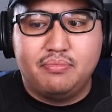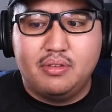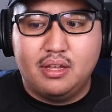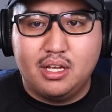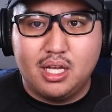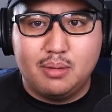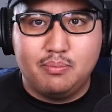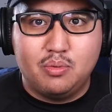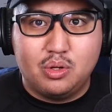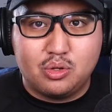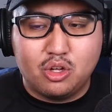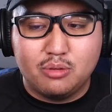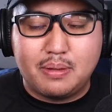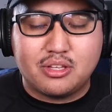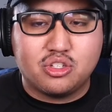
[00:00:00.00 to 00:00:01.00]
It's
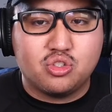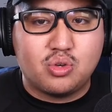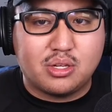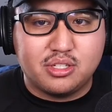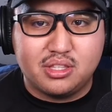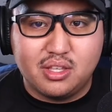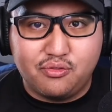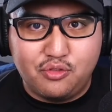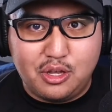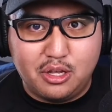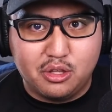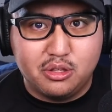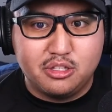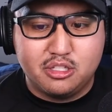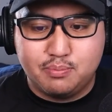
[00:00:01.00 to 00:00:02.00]
all about stretching the
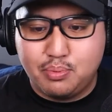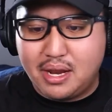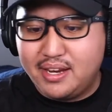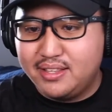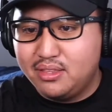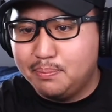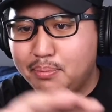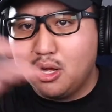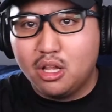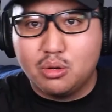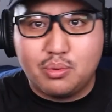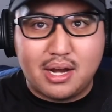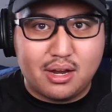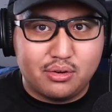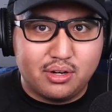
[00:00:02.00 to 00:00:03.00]
field, spreading the ball
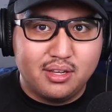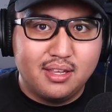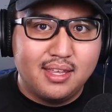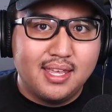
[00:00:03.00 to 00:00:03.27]
around.